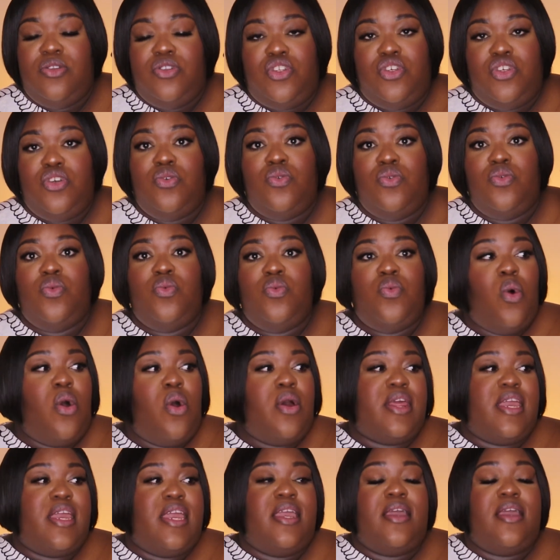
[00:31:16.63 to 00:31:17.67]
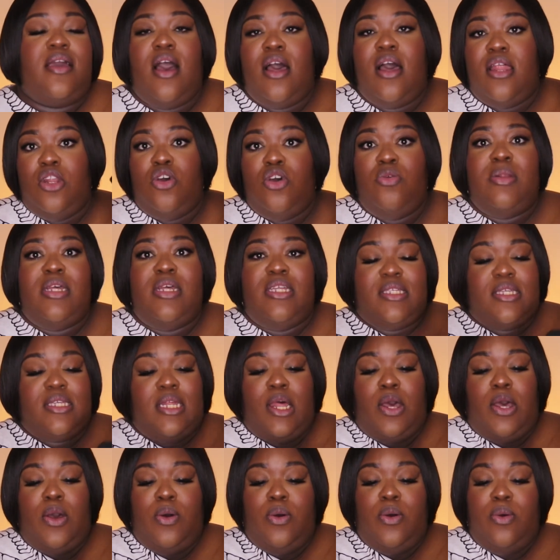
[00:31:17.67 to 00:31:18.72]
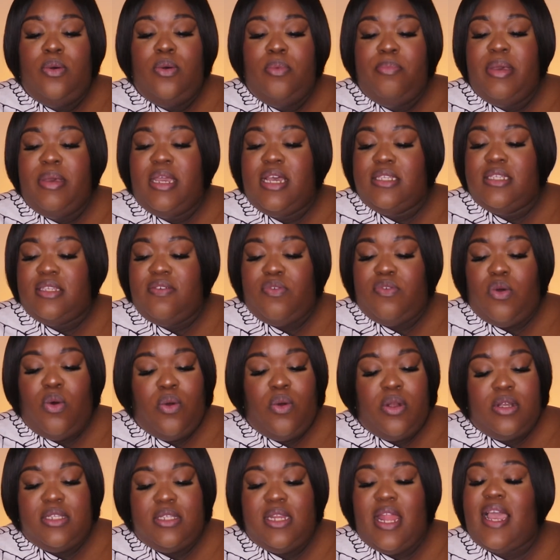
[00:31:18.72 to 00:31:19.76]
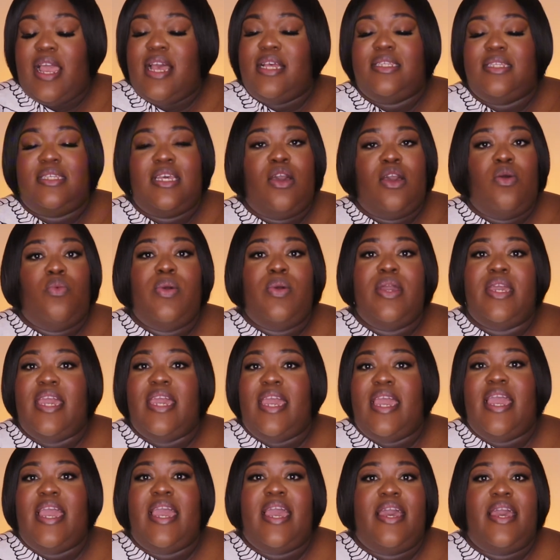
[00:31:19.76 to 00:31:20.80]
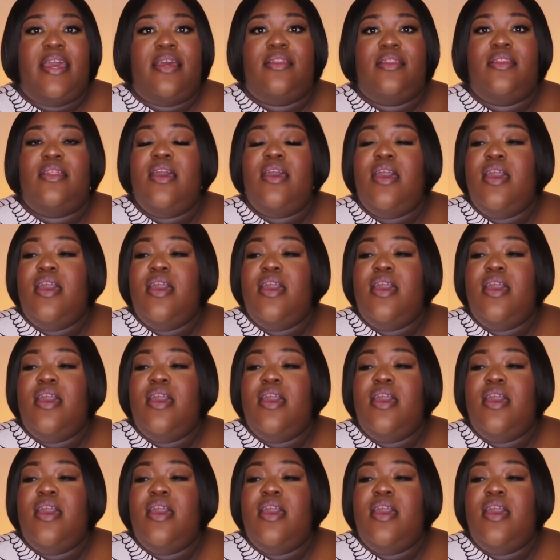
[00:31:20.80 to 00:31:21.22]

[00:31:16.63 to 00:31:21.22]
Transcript: to wanting a luminous glow, because of course, like I said, we can't